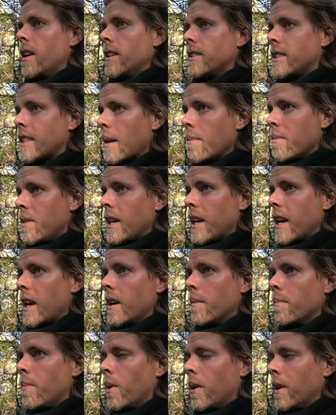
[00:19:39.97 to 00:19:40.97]
Same thing
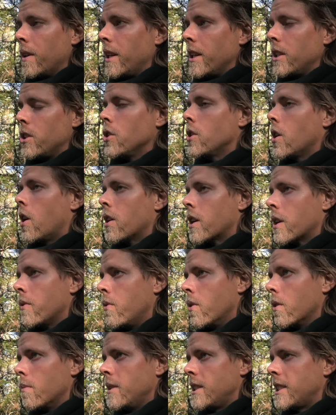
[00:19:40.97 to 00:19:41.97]
here in politics, you can't
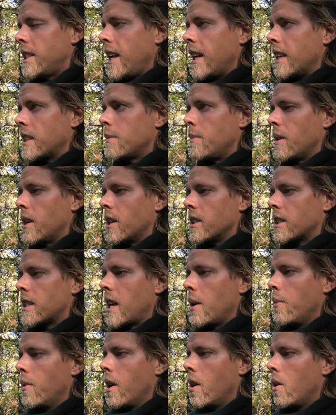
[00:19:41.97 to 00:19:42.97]
afford mistakes because
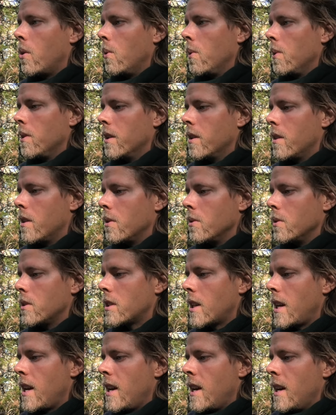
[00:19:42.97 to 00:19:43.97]
they will hold
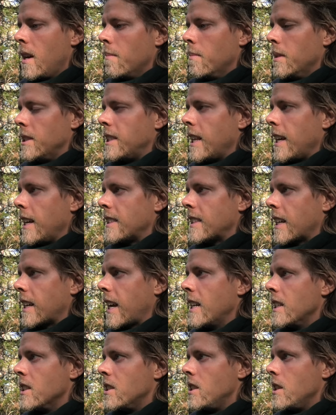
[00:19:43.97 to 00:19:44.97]
those mistakes
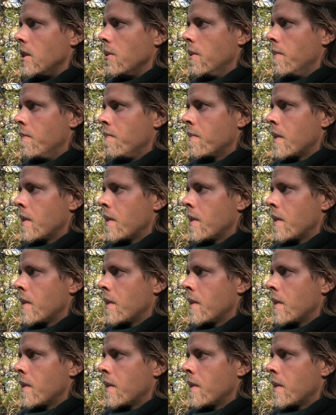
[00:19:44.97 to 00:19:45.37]
against you.